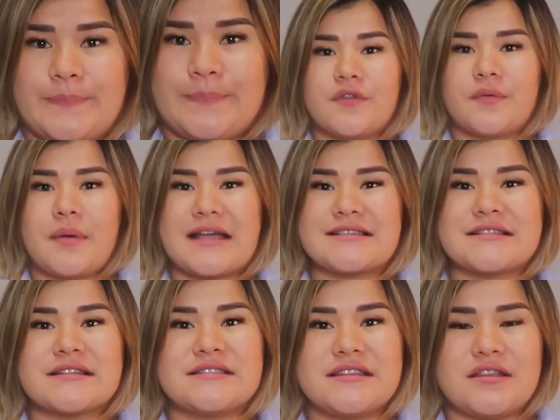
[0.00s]
For the past
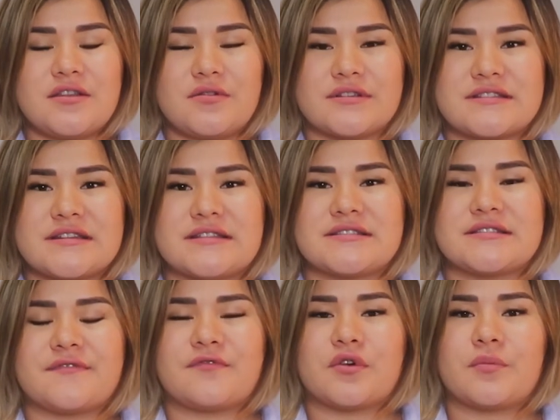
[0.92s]
continuous tense,
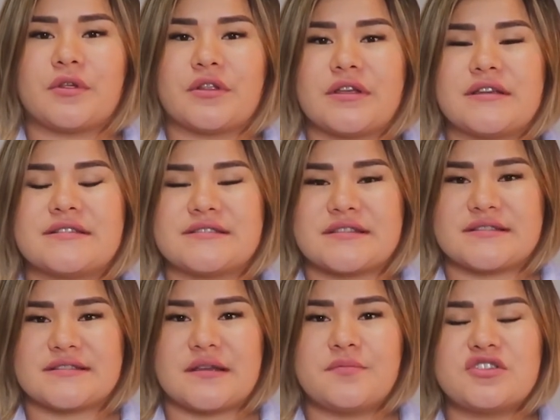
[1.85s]
the formula is the
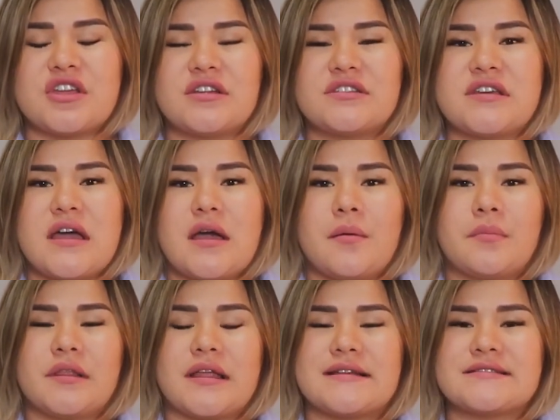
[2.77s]
subject
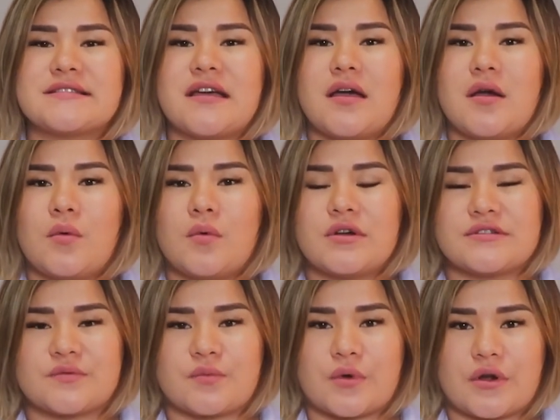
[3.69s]
plus
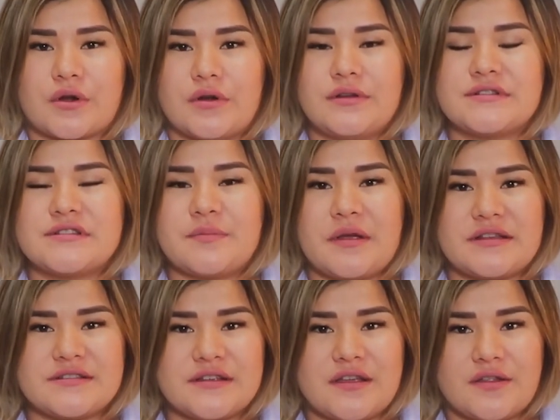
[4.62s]
was, were,
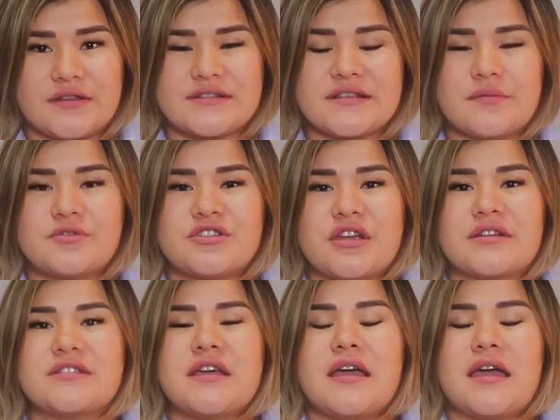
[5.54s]
depending on the
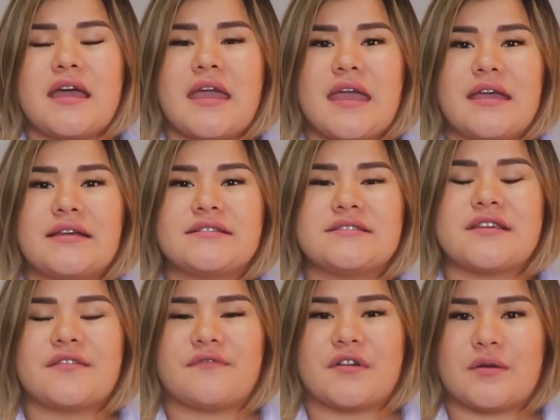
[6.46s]
subject, and
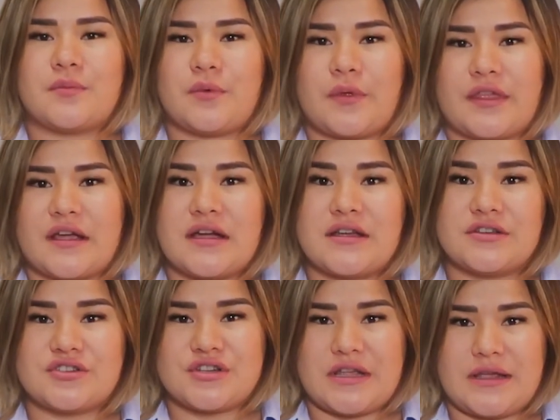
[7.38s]
a verb with
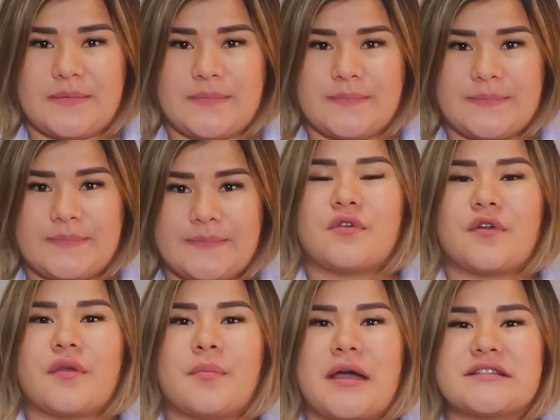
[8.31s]
ing. For
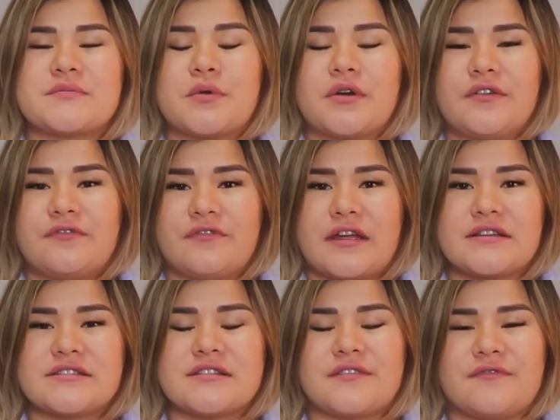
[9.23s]
the past
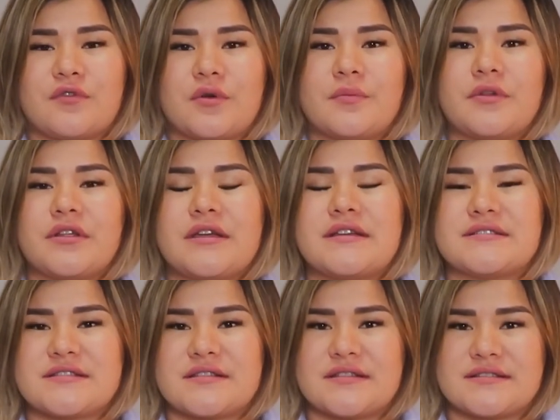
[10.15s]
perfect, the formula
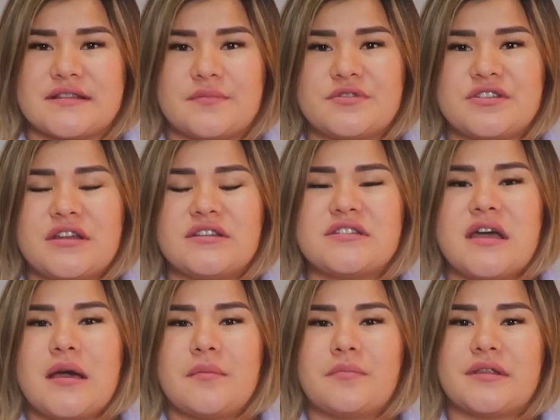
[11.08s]
is the subject
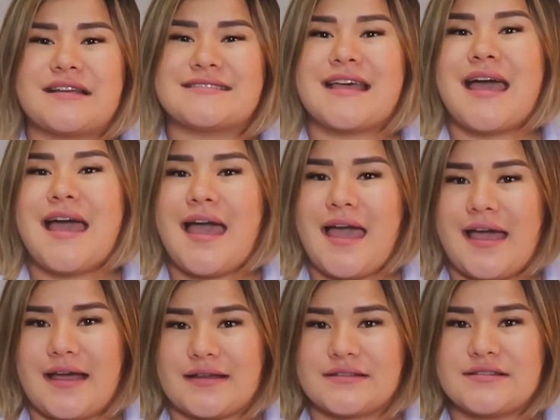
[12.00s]
plus
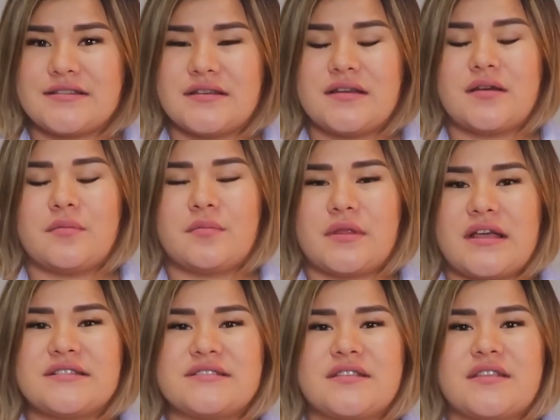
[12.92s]
had
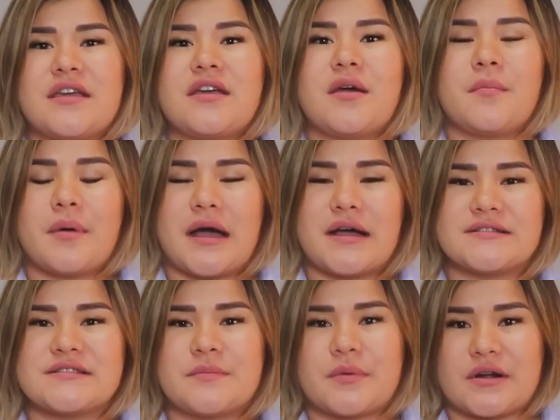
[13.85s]
plus the
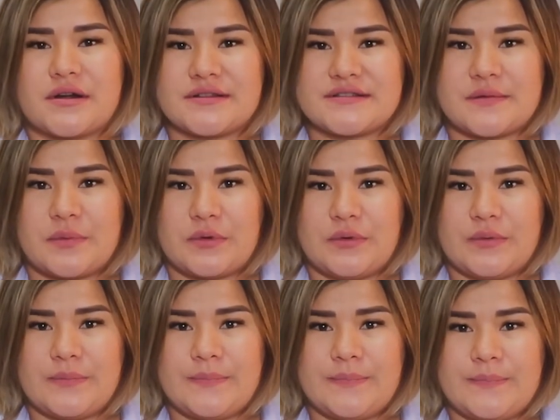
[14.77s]
past participle.
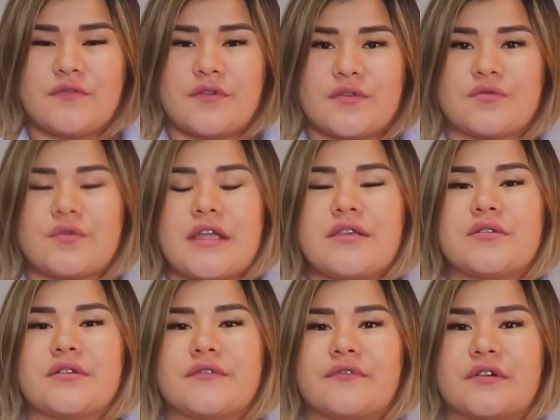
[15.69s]
For the
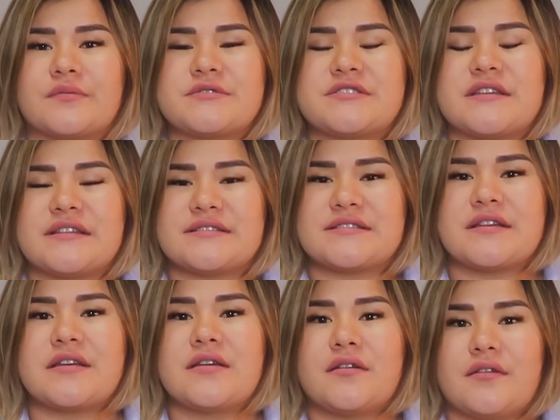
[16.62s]
regular verbs, it's
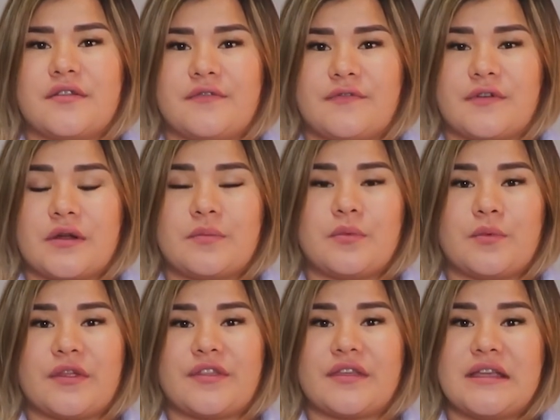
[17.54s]
the verb
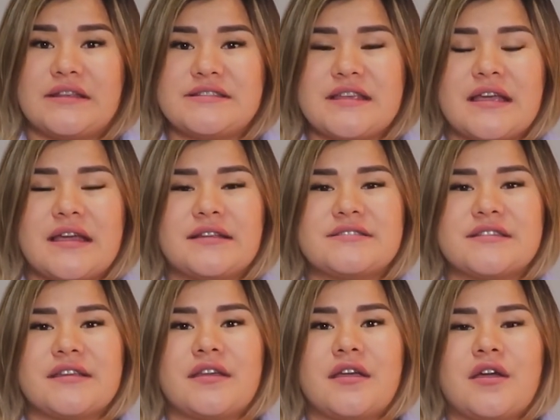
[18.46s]
with ed
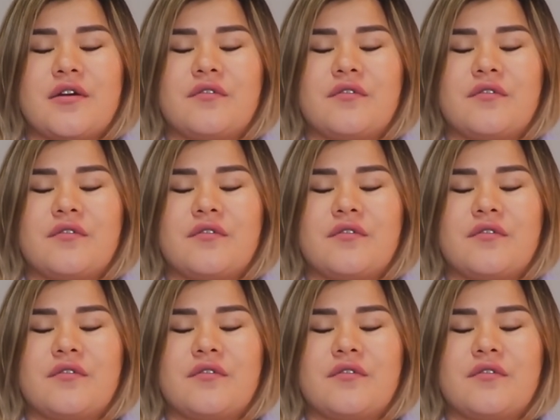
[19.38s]
ending.